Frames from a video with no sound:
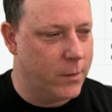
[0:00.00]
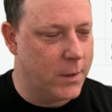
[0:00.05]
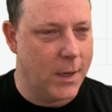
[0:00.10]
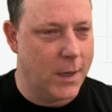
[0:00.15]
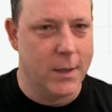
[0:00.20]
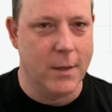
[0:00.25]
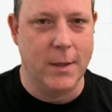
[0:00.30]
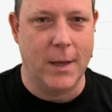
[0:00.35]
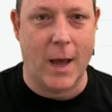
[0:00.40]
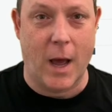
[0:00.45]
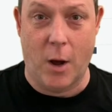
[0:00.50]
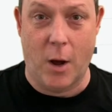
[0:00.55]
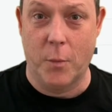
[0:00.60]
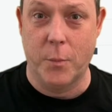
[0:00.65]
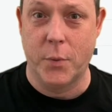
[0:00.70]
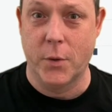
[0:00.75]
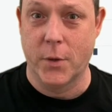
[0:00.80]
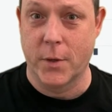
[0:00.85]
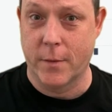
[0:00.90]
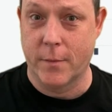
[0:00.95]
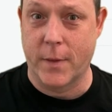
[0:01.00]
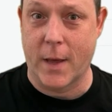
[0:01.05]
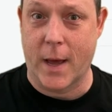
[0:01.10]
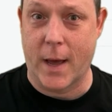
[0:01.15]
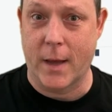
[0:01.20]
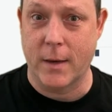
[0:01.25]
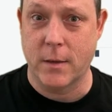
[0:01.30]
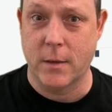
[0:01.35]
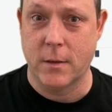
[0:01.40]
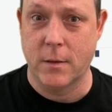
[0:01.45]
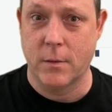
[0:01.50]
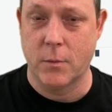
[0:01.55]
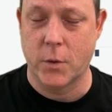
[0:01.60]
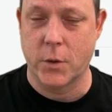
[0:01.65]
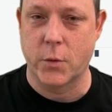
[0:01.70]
we've taken the output of that,